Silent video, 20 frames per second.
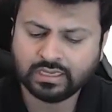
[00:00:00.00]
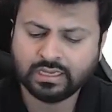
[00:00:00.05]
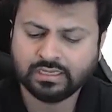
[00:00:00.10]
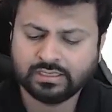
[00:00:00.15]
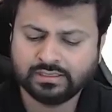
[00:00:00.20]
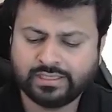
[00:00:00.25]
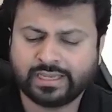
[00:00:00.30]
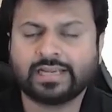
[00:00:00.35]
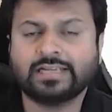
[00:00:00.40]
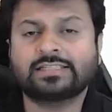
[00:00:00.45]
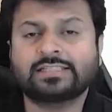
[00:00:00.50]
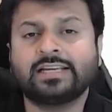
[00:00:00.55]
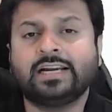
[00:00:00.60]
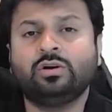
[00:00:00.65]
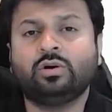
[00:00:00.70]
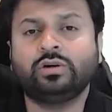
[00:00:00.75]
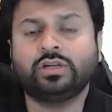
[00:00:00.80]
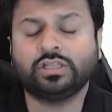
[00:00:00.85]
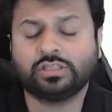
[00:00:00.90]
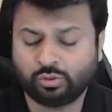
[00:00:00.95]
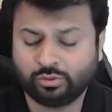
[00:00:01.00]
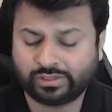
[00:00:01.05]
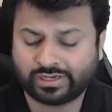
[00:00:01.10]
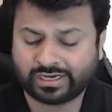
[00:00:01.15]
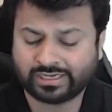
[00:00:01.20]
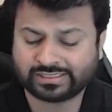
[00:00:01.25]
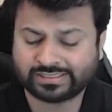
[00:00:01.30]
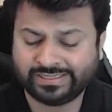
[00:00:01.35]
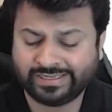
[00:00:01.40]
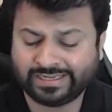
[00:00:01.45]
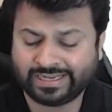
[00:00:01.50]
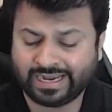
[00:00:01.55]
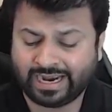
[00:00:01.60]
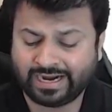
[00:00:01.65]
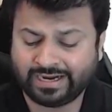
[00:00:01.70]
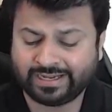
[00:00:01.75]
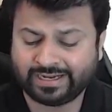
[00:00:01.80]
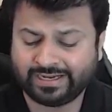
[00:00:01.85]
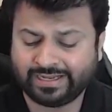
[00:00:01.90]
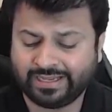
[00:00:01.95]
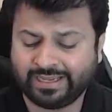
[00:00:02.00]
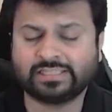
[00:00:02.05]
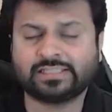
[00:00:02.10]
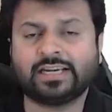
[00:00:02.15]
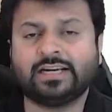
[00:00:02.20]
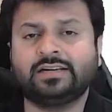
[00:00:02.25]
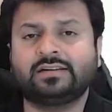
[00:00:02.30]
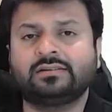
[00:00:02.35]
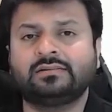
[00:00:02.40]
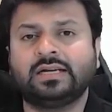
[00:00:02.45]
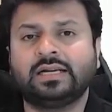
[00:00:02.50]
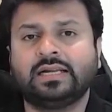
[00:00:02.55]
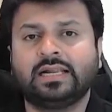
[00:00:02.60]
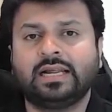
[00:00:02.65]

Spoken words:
They can send notice to trustee, guardian, agent,